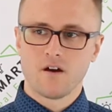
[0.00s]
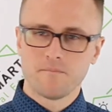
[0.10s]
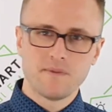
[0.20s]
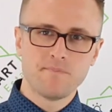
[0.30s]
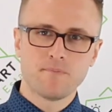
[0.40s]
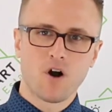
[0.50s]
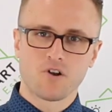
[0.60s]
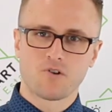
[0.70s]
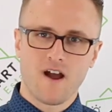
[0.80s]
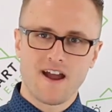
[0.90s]
a
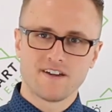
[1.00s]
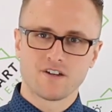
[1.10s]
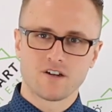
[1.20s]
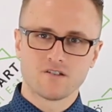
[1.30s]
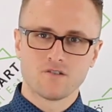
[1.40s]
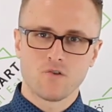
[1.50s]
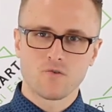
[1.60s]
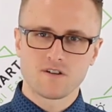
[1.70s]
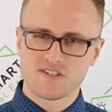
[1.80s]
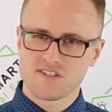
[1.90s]
meatball grinder
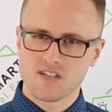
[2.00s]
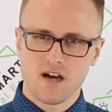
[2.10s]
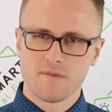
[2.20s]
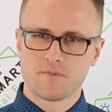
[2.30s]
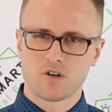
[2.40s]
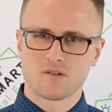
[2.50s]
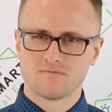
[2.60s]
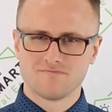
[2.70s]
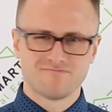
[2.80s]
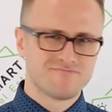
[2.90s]
or a sub or
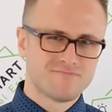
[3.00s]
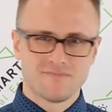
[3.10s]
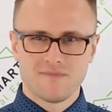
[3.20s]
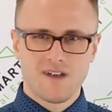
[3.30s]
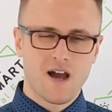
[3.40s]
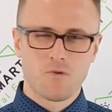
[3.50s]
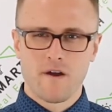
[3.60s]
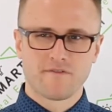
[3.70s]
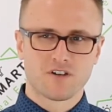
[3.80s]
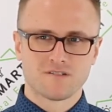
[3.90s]

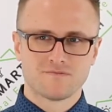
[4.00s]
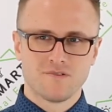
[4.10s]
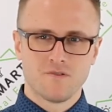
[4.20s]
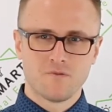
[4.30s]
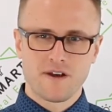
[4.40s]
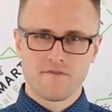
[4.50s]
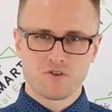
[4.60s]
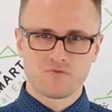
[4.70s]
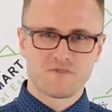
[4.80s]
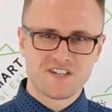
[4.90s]
however,
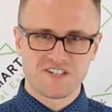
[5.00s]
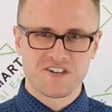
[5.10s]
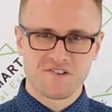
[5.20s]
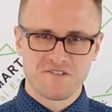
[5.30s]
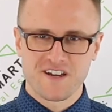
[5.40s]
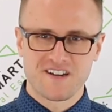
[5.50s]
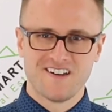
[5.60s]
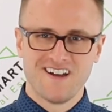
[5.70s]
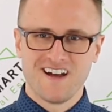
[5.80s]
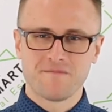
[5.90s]
whatever region you're
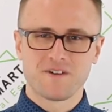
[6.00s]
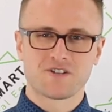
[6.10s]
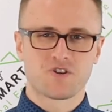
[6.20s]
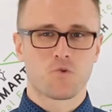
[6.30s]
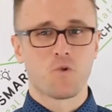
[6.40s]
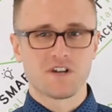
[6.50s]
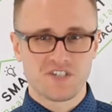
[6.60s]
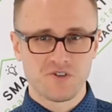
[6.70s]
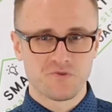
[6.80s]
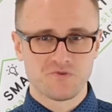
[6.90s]
in. I'm not sure
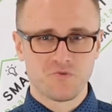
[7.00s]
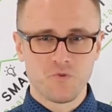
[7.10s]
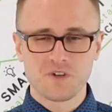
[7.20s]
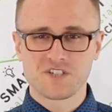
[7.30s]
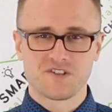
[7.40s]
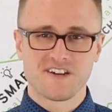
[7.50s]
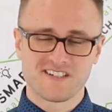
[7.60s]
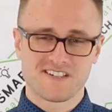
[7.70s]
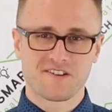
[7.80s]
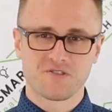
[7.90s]
what you what you're
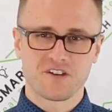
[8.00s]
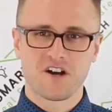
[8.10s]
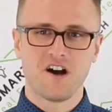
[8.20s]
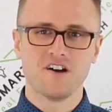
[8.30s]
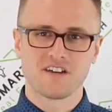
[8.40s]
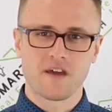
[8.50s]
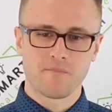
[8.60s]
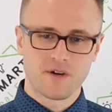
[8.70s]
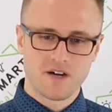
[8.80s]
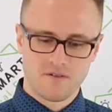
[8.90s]
necessarily calling
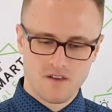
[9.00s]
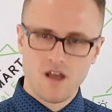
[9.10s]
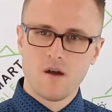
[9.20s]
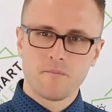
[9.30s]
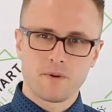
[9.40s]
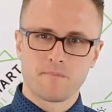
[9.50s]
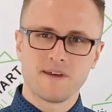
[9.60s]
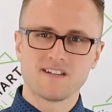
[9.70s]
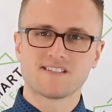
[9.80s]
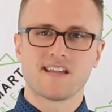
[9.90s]
it, but a but a
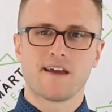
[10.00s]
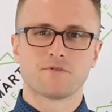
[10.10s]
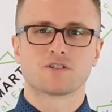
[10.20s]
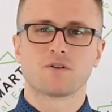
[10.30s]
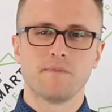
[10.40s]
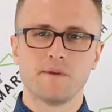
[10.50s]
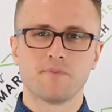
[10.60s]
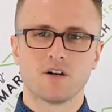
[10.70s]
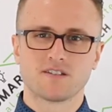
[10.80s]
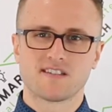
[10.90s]
big sandwich, a
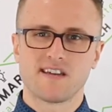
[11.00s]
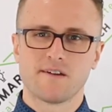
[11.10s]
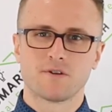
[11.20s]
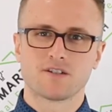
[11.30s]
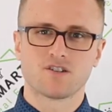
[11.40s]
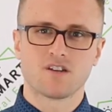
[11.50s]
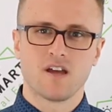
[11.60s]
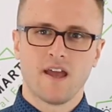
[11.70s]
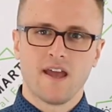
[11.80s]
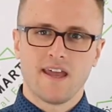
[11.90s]
meatball sandwich,
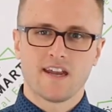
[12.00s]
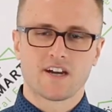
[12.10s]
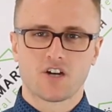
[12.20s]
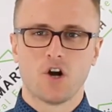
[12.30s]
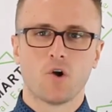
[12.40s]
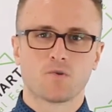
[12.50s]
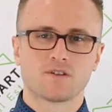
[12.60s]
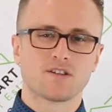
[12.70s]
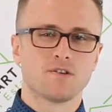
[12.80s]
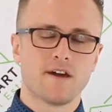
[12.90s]
and a
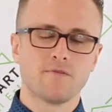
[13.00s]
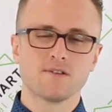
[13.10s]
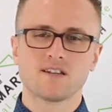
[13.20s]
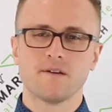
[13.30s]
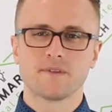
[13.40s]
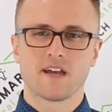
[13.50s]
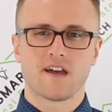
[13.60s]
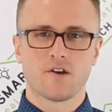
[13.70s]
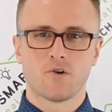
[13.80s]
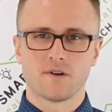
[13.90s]
Coke. So that was something
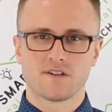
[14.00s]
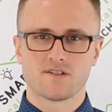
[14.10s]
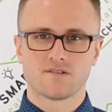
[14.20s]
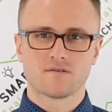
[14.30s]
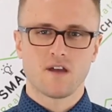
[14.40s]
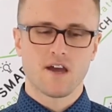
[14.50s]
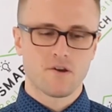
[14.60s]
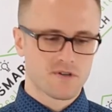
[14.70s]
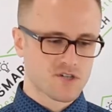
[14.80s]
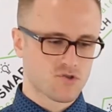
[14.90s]
I always I
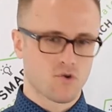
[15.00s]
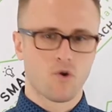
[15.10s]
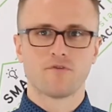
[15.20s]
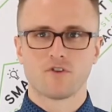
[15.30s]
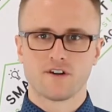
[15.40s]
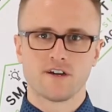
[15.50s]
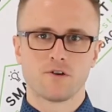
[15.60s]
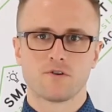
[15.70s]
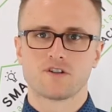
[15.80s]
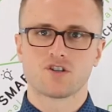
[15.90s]
always drove for and I
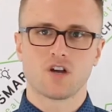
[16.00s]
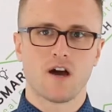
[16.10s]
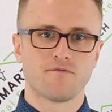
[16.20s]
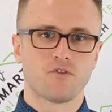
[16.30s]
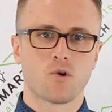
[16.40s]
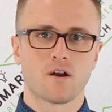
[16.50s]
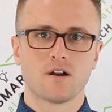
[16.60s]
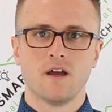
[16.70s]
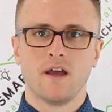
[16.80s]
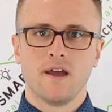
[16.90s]
always shot
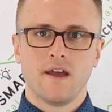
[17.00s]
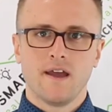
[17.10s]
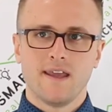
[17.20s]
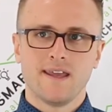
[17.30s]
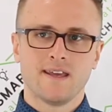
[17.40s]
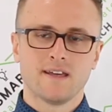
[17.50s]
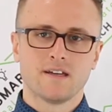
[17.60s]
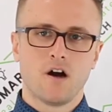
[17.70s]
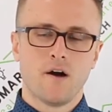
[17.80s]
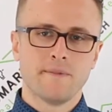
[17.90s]
for.
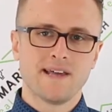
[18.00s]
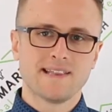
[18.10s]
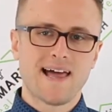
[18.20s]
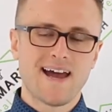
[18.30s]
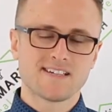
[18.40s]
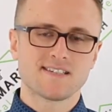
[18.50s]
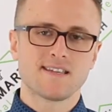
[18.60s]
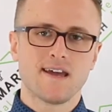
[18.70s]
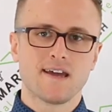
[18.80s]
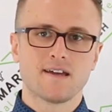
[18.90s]
And on my last
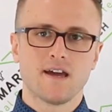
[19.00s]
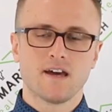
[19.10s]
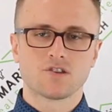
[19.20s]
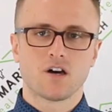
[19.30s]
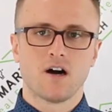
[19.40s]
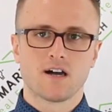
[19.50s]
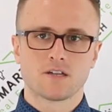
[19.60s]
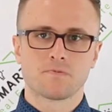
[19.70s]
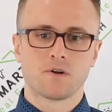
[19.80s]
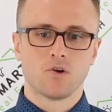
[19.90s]
day at the
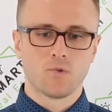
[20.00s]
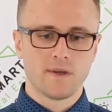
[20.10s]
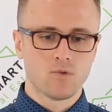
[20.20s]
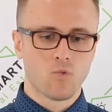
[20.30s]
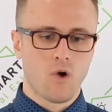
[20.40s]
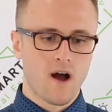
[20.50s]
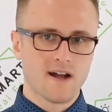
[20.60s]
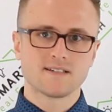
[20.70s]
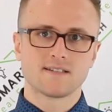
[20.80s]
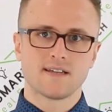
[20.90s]
hospital, we
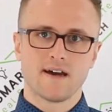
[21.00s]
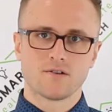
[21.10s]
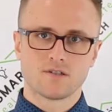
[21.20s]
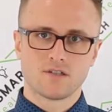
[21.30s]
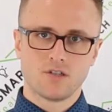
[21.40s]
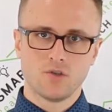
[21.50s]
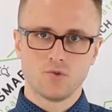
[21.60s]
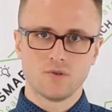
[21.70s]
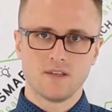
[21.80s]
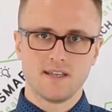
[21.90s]
walked down
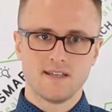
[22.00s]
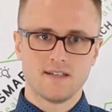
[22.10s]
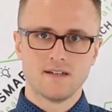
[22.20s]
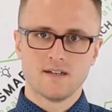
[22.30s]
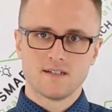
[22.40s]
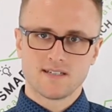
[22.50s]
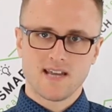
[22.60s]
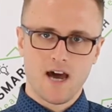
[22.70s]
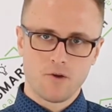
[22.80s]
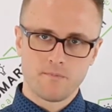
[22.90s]
to the
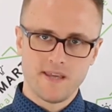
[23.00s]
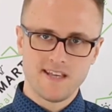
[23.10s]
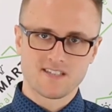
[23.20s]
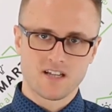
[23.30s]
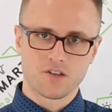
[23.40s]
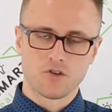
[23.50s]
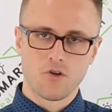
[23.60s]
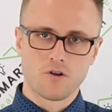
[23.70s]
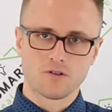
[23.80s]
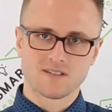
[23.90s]
town pizza, the
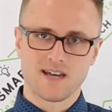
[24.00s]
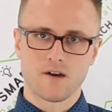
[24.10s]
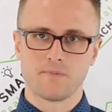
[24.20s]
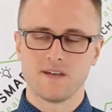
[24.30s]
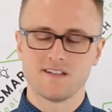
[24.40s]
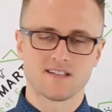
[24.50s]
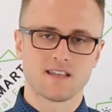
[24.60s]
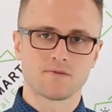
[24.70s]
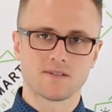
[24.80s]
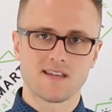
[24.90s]
local town pizza
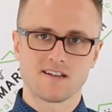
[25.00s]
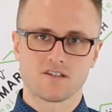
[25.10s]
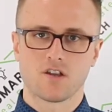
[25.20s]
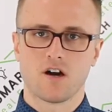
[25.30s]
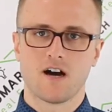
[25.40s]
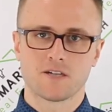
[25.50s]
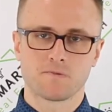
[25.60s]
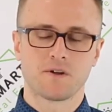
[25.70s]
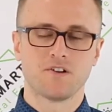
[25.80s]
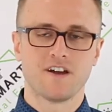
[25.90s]
that was next to the
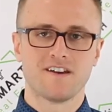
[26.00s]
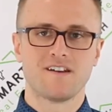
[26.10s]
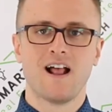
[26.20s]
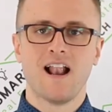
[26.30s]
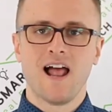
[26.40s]
hospital, and